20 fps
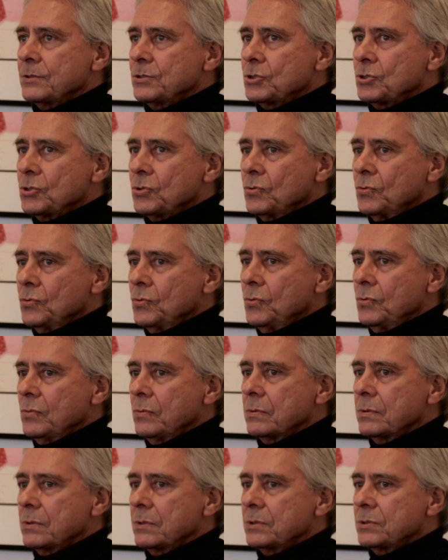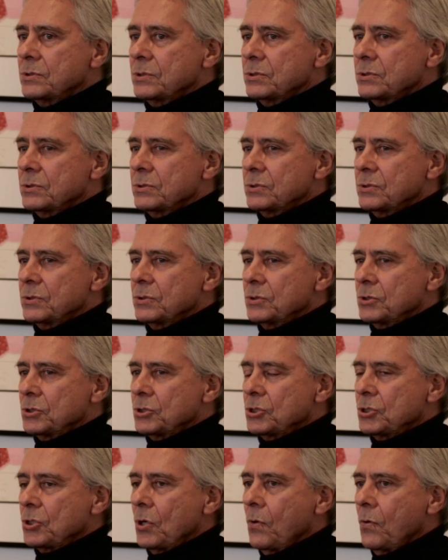to
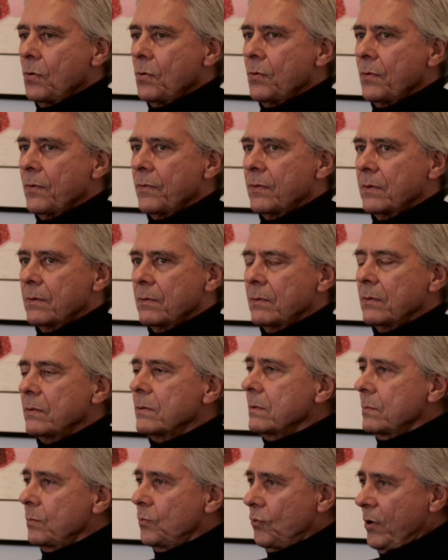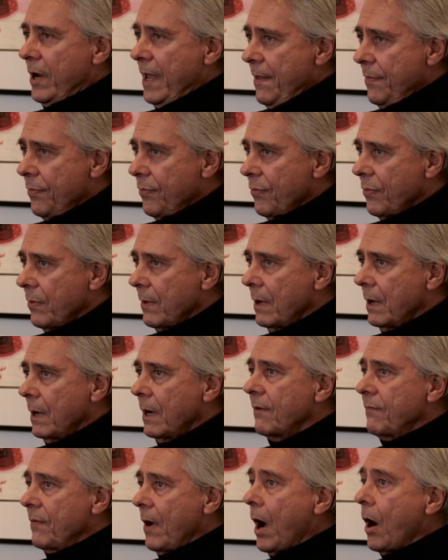show the breadth
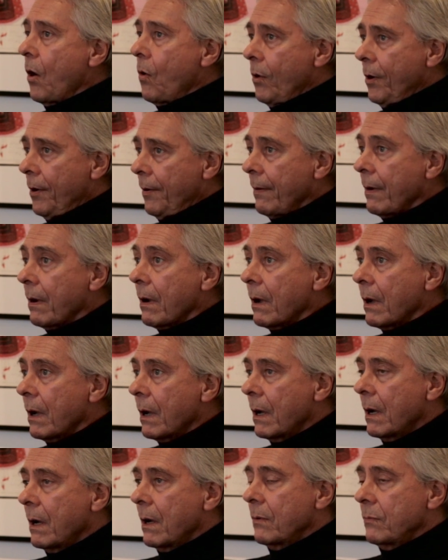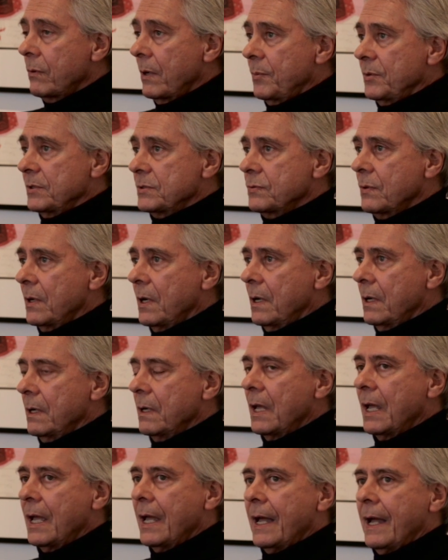of our repertoire.
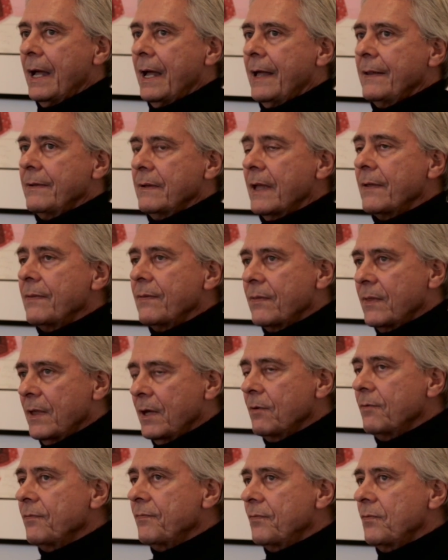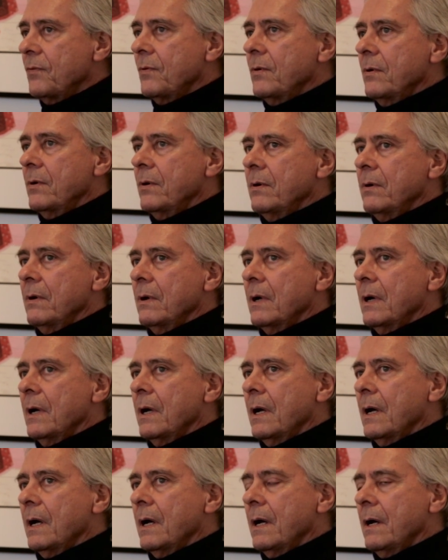And therefore,
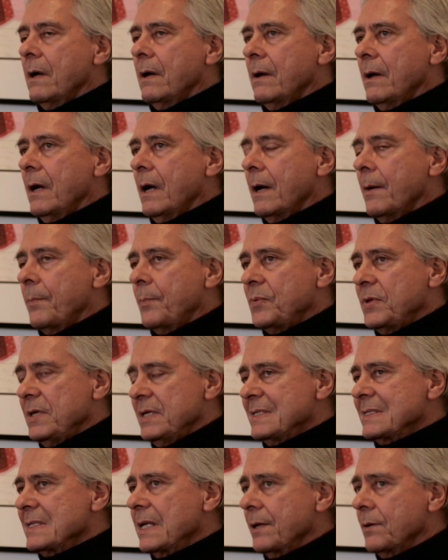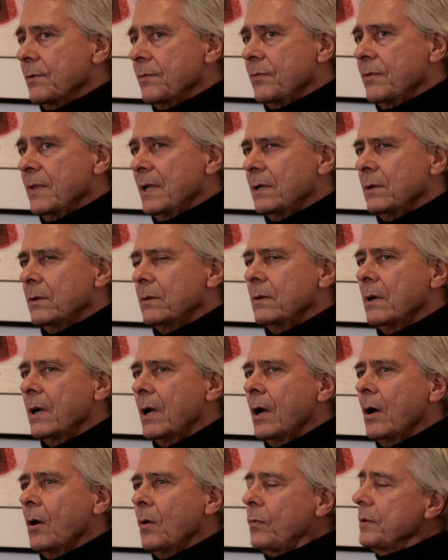a piece like Othello,
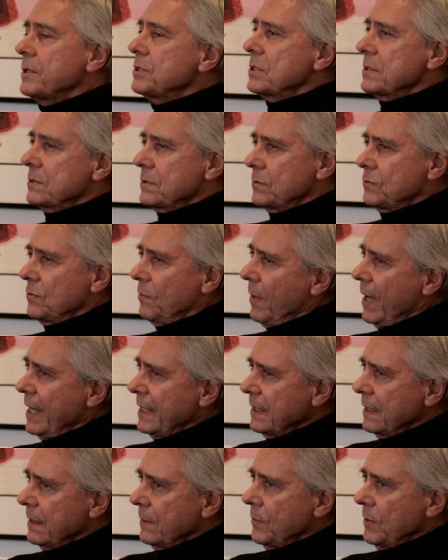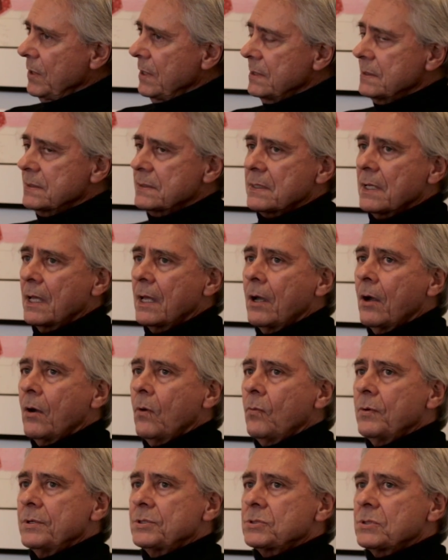which is a dramatic piece,
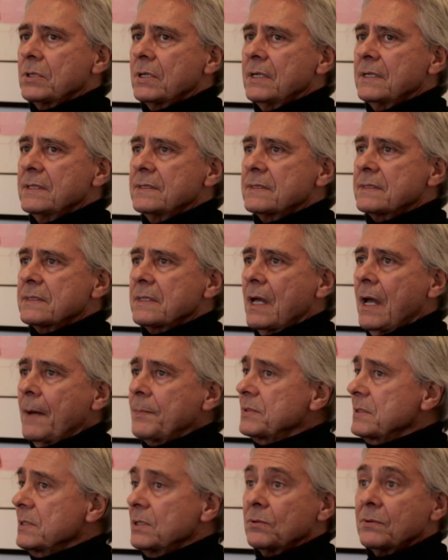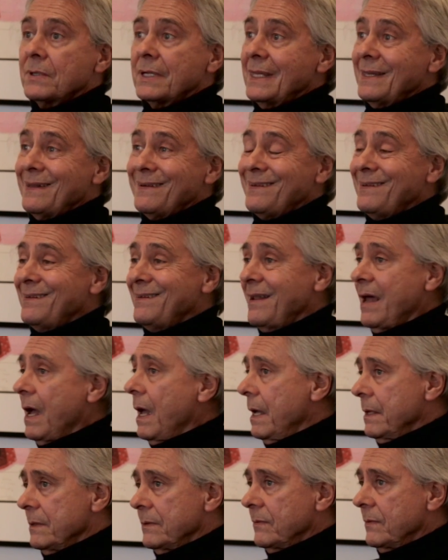which is absolutely
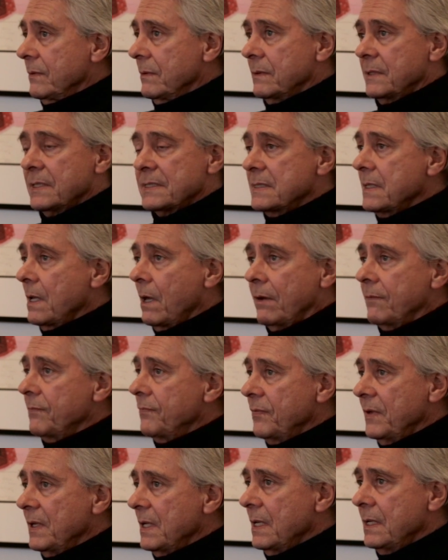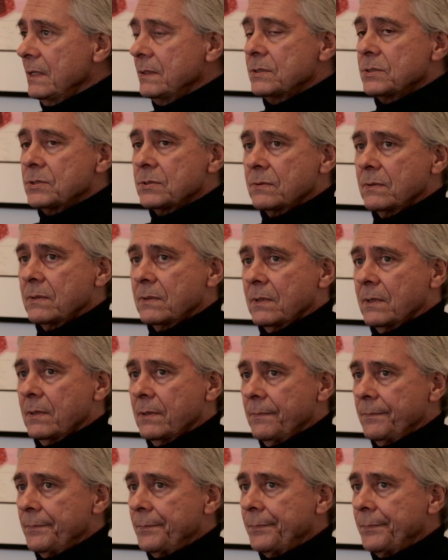does not fit into the